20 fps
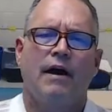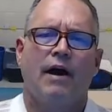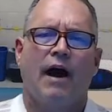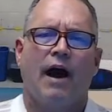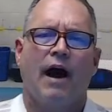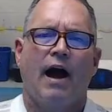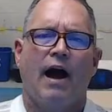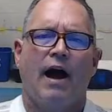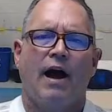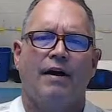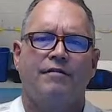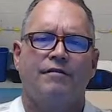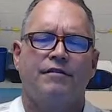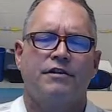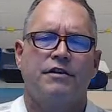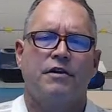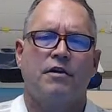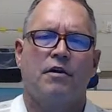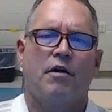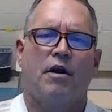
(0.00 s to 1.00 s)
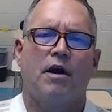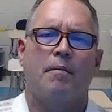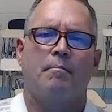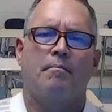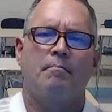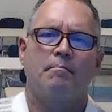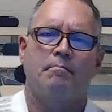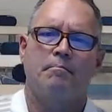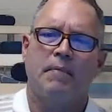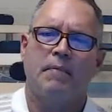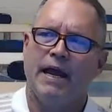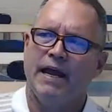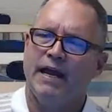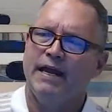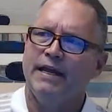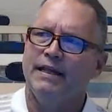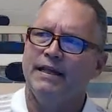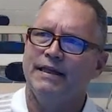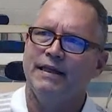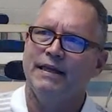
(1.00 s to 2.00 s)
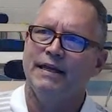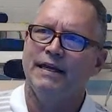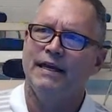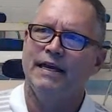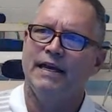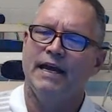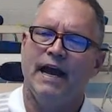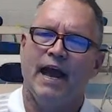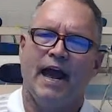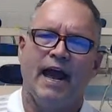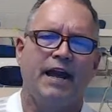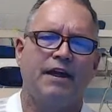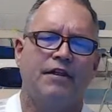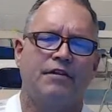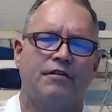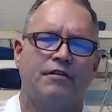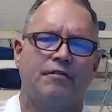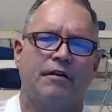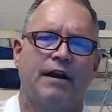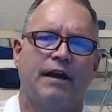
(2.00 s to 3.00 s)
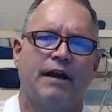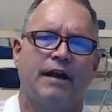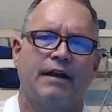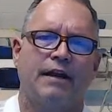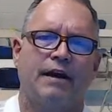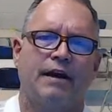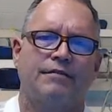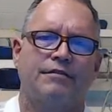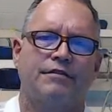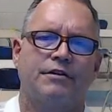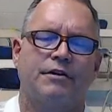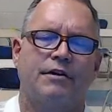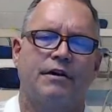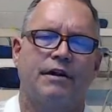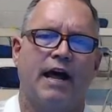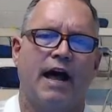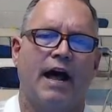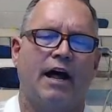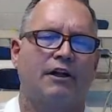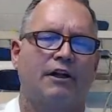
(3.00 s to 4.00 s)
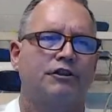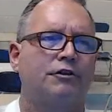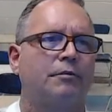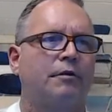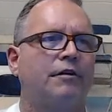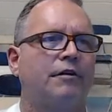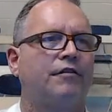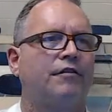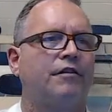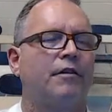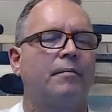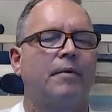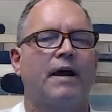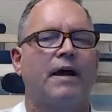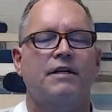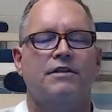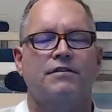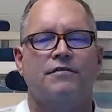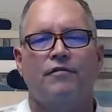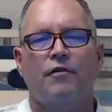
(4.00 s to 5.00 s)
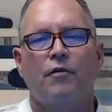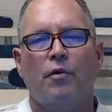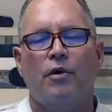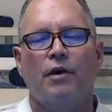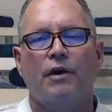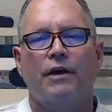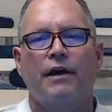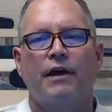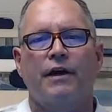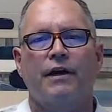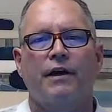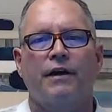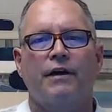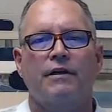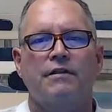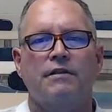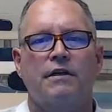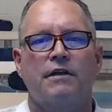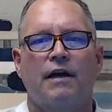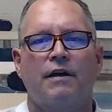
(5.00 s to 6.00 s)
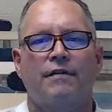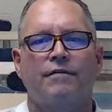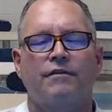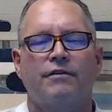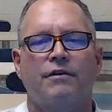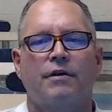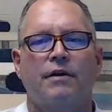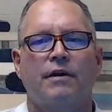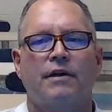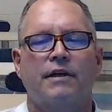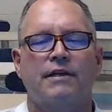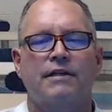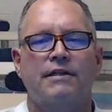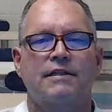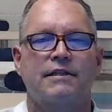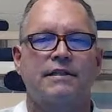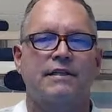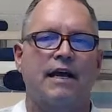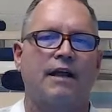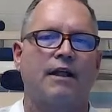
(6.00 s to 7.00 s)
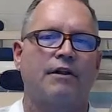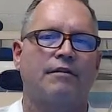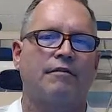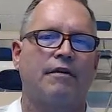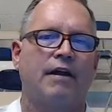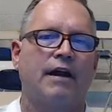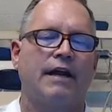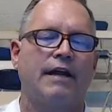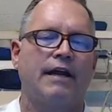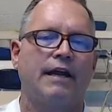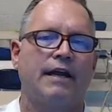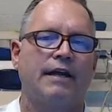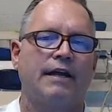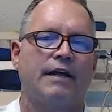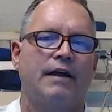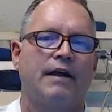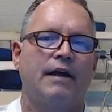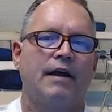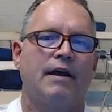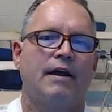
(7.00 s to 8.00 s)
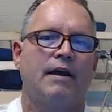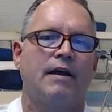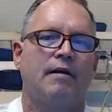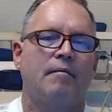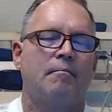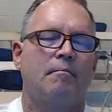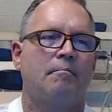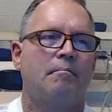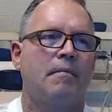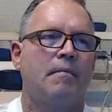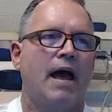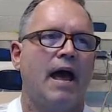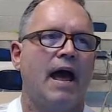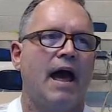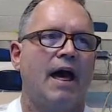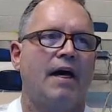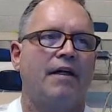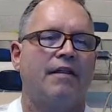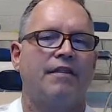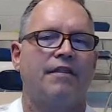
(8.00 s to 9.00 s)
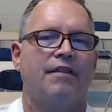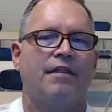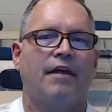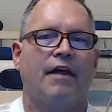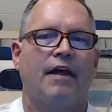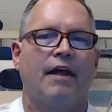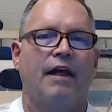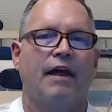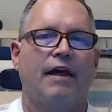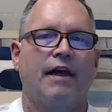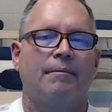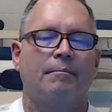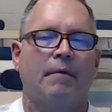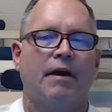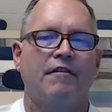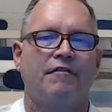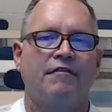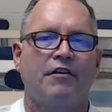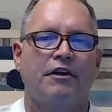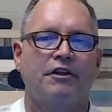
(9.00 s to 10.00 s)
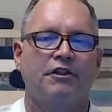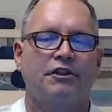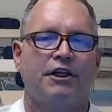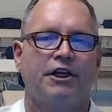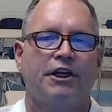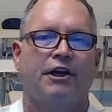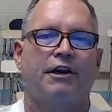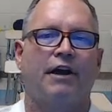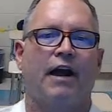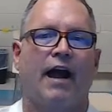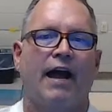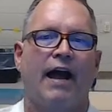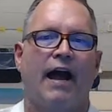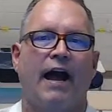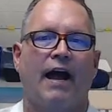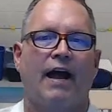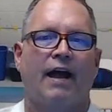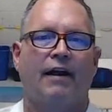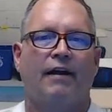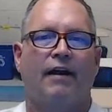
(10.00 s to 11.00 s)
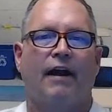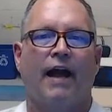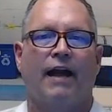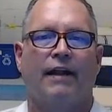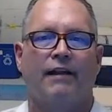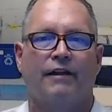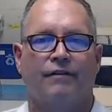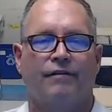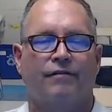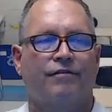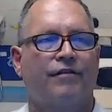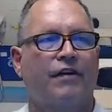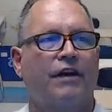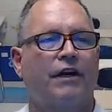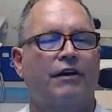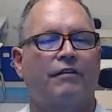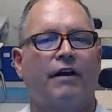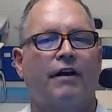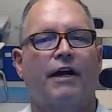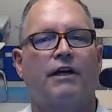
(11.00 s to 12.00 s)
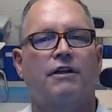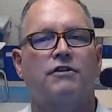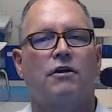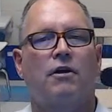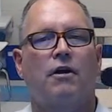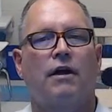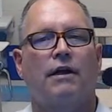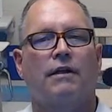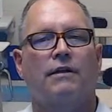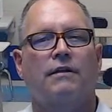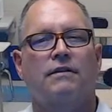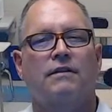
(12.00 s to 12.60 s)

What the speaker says: I've taught mainly 8th grade. I've taught algebra for the past 4 years. I've taught accelerated math. And my first year at Vickery, I taught